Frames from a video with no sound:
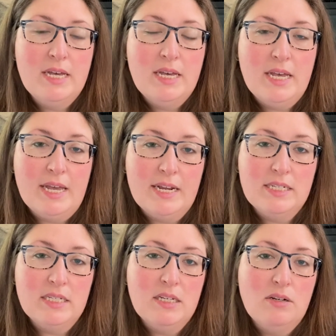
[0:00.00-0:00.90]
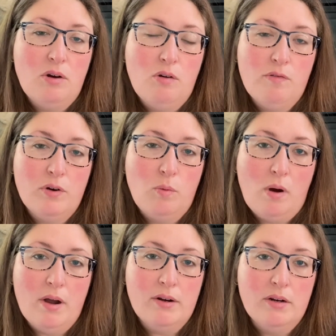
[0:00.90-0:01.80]
and I did
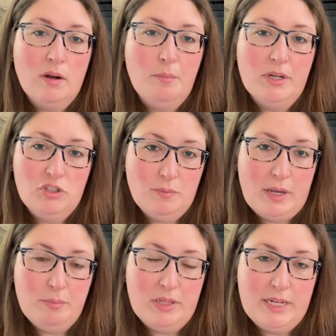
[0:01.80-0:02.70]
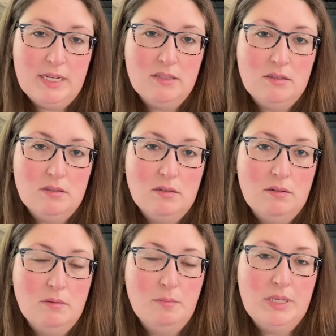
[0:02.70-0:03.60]
overwater a bunch of my plants
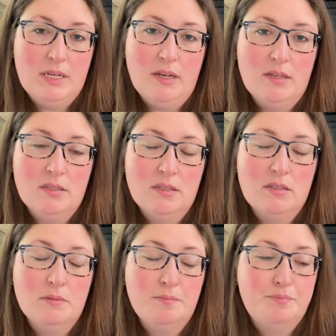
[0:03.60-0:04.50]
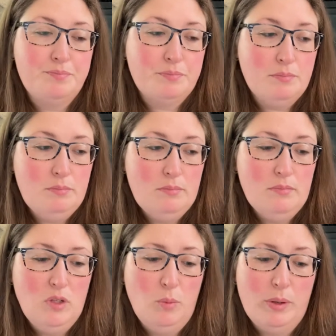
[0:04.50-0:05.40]
because
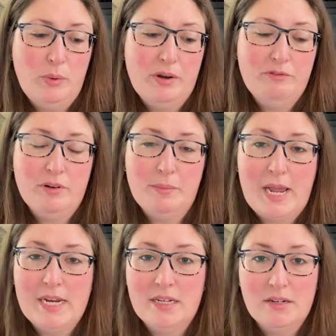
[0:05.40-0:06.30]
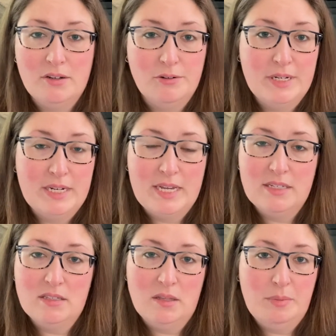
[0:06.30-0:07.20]
we went from 90-degree
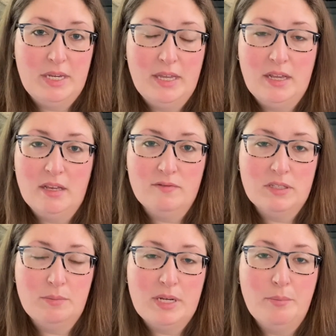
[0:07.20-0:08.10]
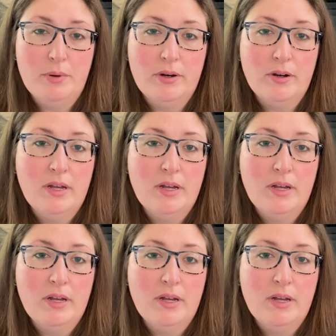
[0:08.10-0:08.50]
days in the beginning of September.